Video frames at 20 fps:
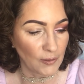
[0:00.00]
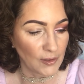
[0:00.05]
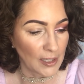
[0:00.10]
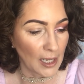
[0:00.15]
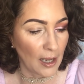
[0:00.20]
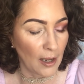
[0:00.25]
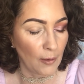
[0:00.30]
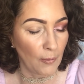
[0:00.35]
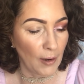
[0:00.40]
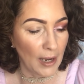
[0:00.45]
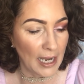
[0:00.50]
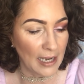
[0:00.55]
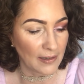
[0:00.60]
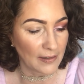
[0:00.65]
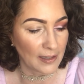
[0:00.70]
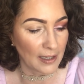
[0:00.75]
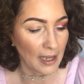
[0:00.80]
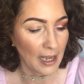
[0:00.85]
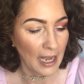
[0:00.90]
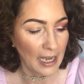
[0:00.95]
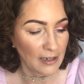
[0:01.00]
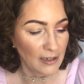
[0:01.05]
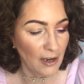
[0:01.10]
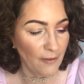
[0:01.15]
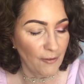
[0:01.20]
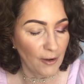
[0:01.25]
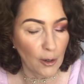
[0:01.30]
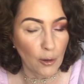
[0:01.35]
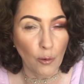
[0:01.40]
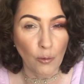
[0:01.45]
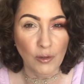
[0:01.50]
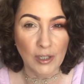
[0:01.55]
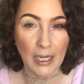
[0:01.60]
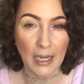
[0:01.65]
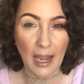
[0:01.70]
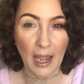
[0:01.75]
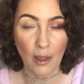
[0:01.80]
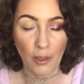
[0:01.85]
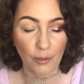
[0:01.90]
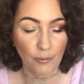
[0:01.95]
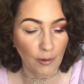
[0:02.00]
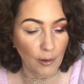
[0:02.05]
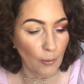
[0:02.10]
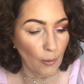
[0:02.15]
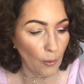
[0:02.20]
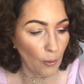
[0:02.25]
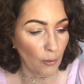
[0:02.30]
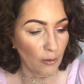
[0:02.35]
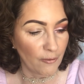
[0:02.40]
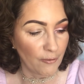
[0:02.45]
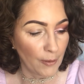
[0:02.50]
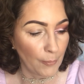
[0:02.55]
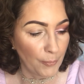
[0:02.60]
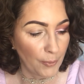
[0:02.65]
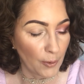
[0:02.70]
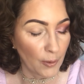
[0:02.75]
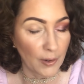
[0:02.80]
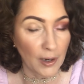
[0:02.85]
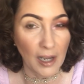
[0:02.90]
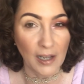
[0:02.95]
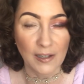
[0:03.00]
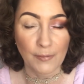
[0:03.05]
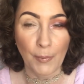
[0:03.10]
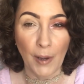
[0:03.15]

So it's difficult to get through all of the products,